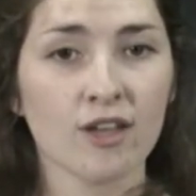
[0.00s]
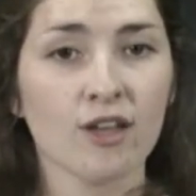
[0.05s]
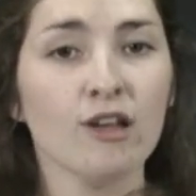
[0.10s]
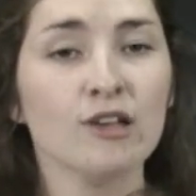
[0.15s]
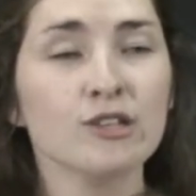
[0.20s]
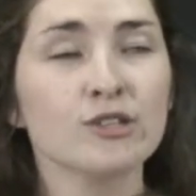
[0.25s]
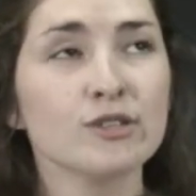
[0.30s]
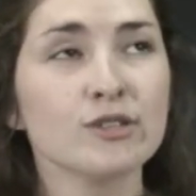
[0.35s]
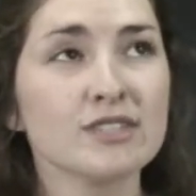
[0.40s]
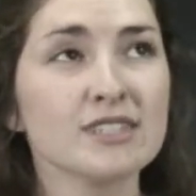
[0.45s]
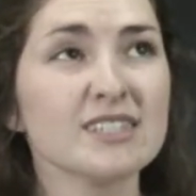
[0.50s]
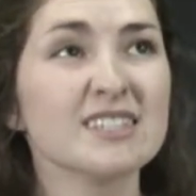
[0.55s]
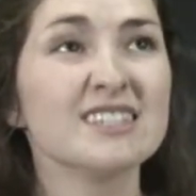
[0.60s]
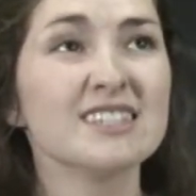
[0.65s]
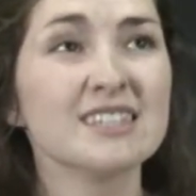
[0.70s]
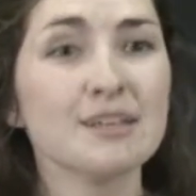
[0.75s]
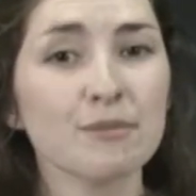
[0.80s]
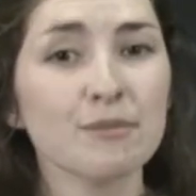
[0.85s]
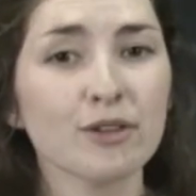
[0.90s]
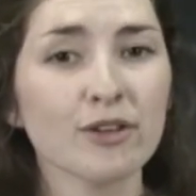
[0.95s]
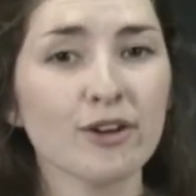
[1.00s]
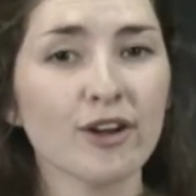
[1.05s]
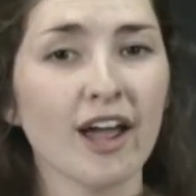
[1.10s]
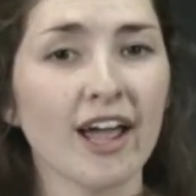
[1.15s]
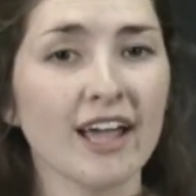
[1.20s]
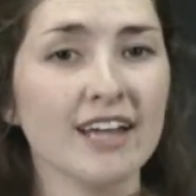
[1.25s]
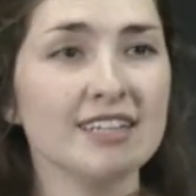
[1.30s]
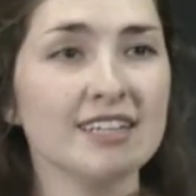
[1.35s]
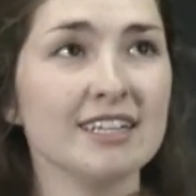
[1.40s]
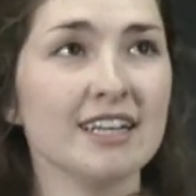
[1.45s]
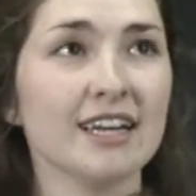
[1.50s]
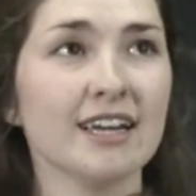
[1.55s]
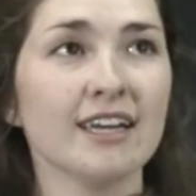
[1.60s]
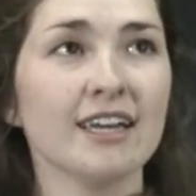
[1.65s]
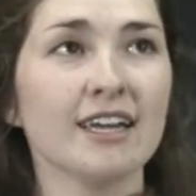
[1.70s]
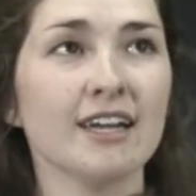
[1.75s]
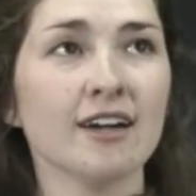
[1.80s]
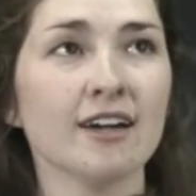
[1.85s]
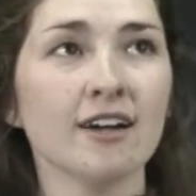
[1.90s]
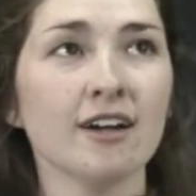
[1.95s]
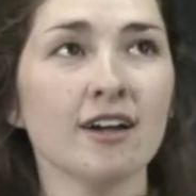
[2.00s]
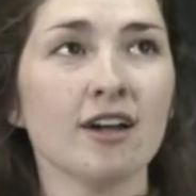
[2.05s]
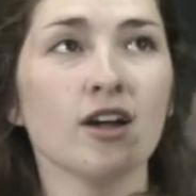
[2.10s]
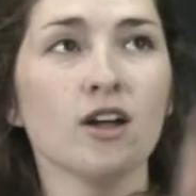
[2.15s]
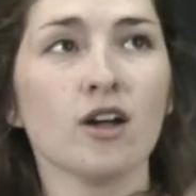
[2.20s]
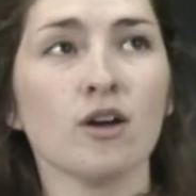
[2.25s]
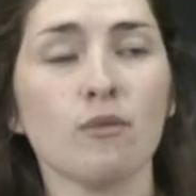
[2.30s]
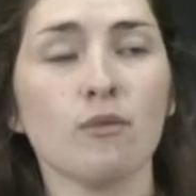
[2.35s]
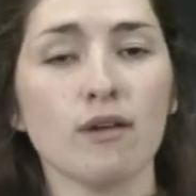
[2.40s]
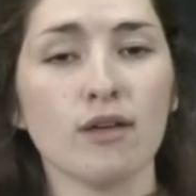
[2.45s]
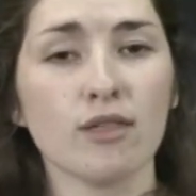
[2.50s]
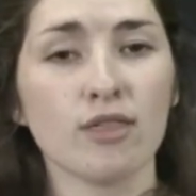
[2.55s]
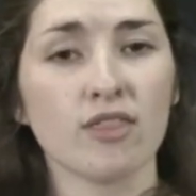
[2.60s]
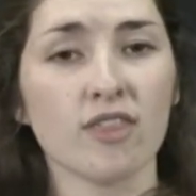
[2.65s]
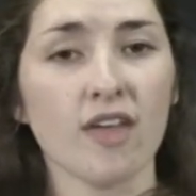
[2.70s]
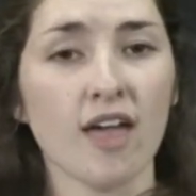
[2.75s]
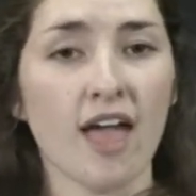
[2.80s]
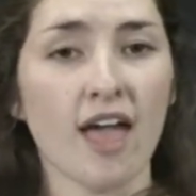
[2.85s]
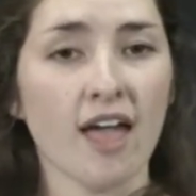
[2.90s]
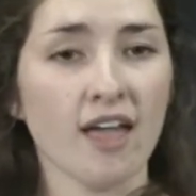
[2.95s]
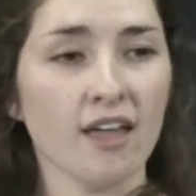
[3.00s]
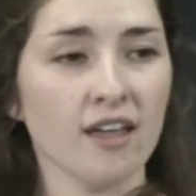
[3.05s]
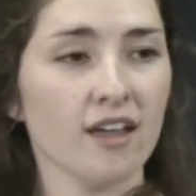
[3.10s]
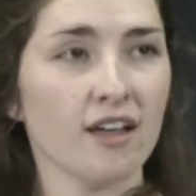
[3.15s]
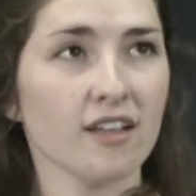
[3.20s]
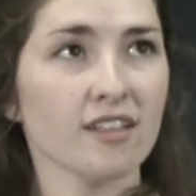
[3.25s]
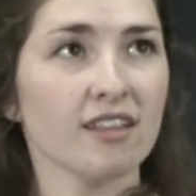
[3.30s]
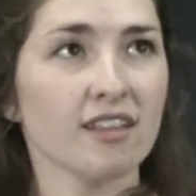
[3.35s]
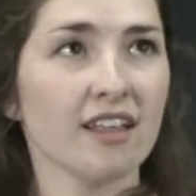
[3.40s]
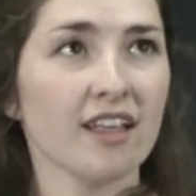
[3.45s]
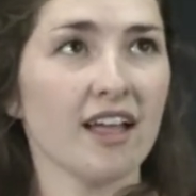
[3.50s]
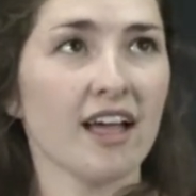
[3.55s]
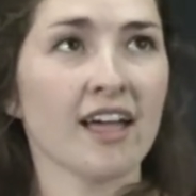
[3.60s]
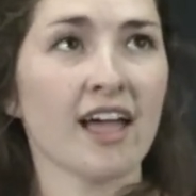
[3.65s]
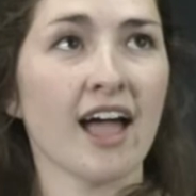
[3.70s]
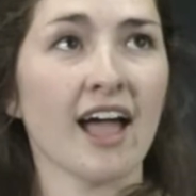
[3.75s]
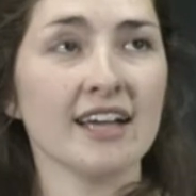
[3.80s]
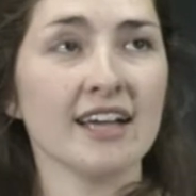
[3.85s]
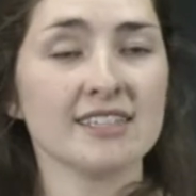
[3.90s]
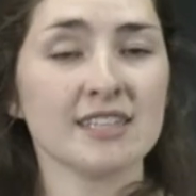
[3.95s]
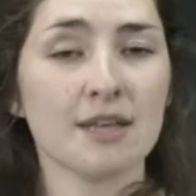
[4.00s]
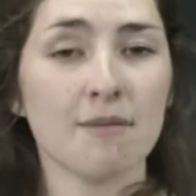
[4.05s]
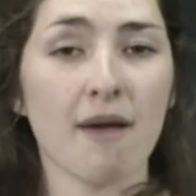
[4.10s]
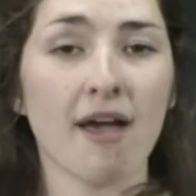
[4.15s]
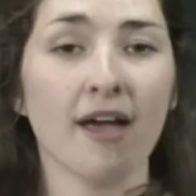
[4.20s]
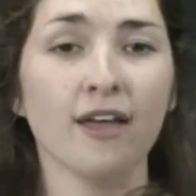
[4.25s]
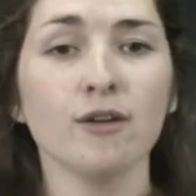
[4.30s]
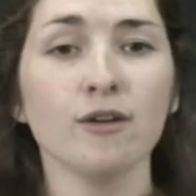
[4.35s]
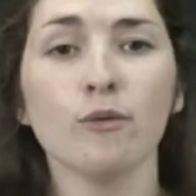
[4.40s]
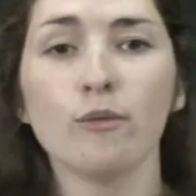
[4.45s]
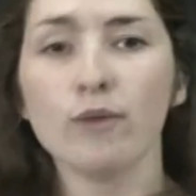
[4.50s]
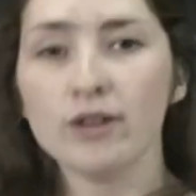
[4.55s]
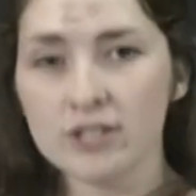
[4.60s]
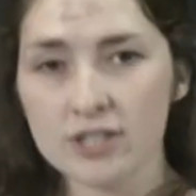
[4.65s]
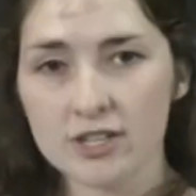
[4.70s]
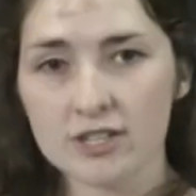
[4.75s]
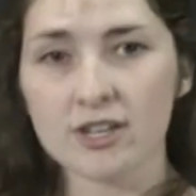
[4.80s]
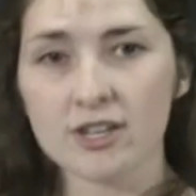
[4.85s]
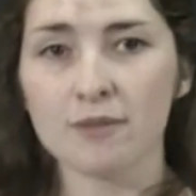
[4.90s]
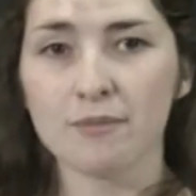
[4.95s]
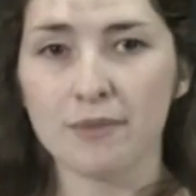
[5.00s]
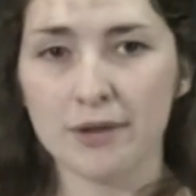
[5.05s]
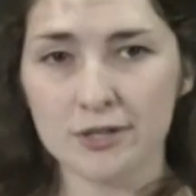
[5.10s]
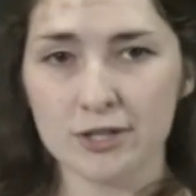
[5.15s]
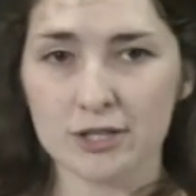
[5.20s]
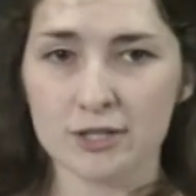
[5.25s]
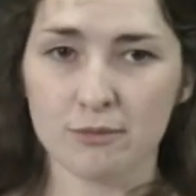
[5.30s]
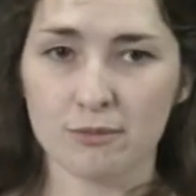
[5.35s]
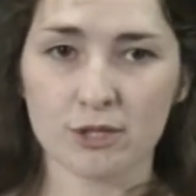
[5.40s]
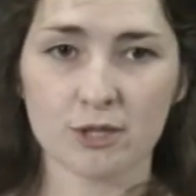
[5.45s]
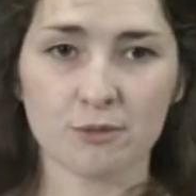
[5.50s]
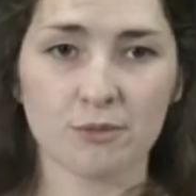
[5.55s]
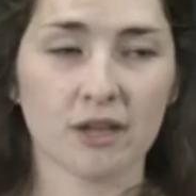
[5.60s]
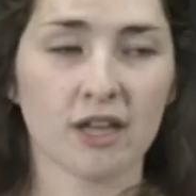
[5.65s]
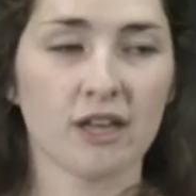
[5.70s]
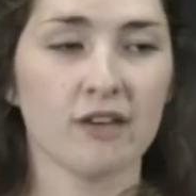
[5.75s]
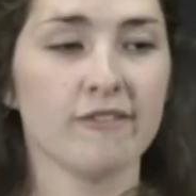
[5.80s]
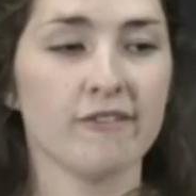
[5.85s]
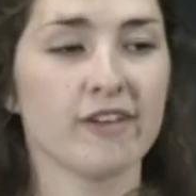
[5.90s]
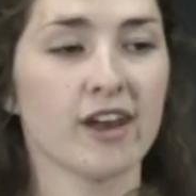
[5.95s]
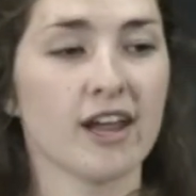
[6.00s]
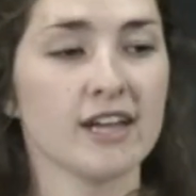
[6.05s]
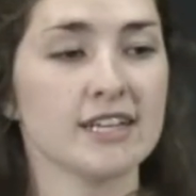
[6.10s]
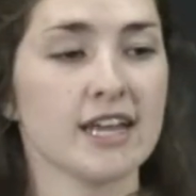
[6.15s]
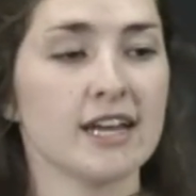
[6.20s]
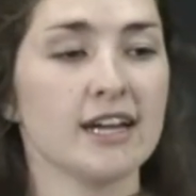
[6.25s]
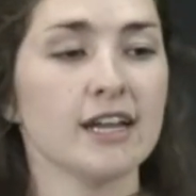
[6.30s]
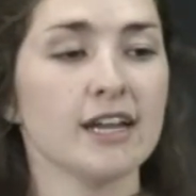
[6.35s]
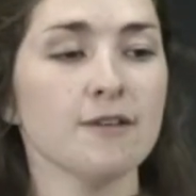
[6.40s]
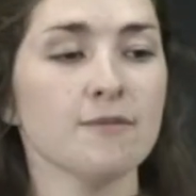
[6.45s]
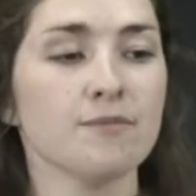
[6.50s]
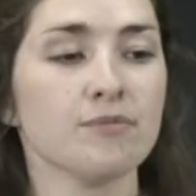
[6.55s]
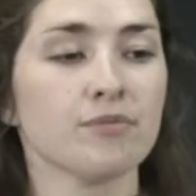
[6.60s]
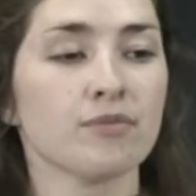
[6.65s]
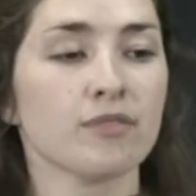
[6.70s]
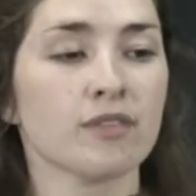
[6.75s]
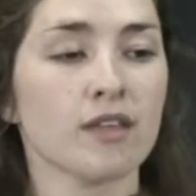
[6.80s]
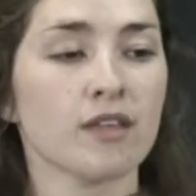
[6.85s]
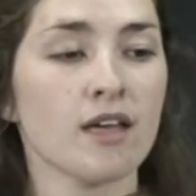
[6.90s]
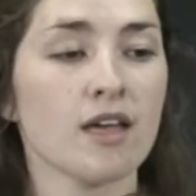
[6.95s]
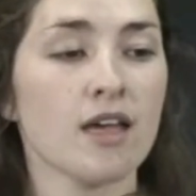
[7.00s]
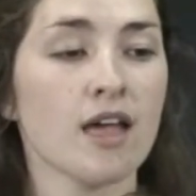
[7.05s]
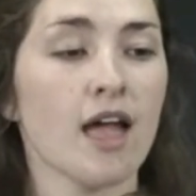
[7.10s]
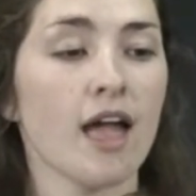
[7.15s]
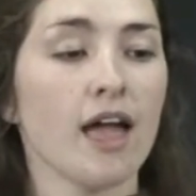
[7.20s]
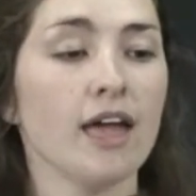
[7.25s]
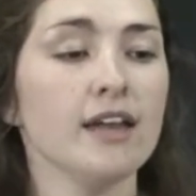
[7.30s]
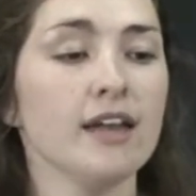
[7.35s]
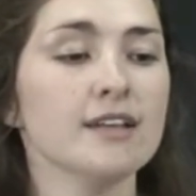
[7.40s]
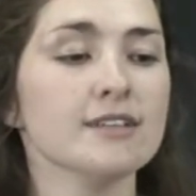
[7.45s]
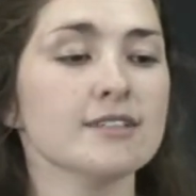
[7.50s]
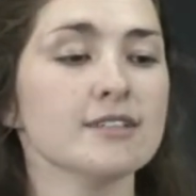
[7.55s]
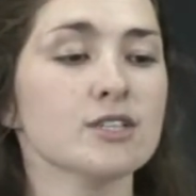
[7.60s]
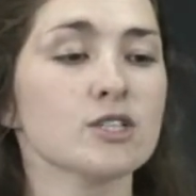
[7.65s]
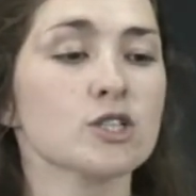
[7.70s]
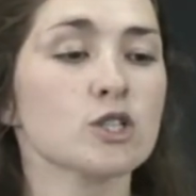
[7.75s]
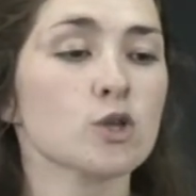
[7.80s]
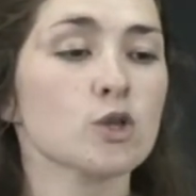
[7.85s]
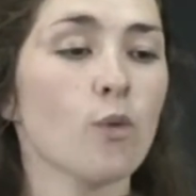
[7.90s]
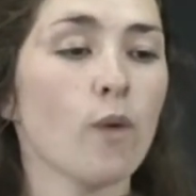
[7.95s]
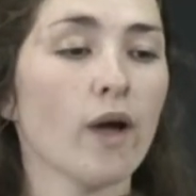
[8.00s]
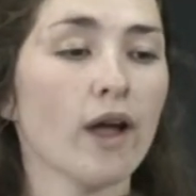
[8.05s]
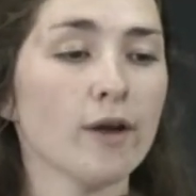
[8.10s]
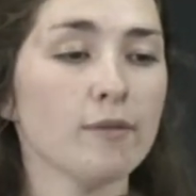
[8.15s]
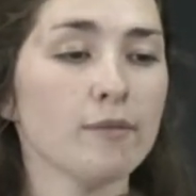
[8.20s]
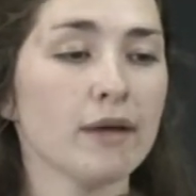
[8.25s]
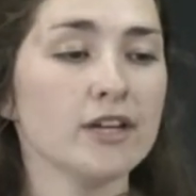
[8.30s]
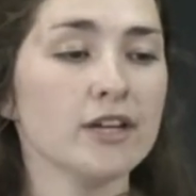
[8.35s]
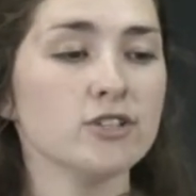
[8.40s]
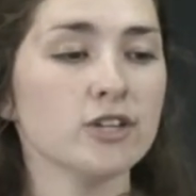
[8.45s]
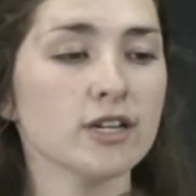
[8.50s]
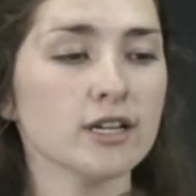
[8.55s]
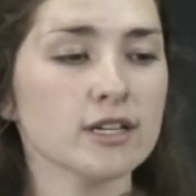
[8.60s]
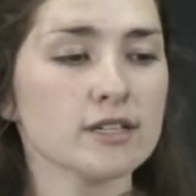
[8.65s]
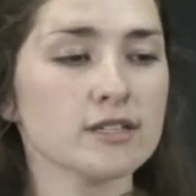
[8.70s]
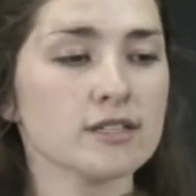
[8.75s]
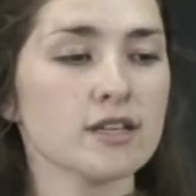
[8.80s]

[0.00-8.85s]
So it's a similar idea here with like I sub n, which is our matrix multiplicative identity. It is a square matrix,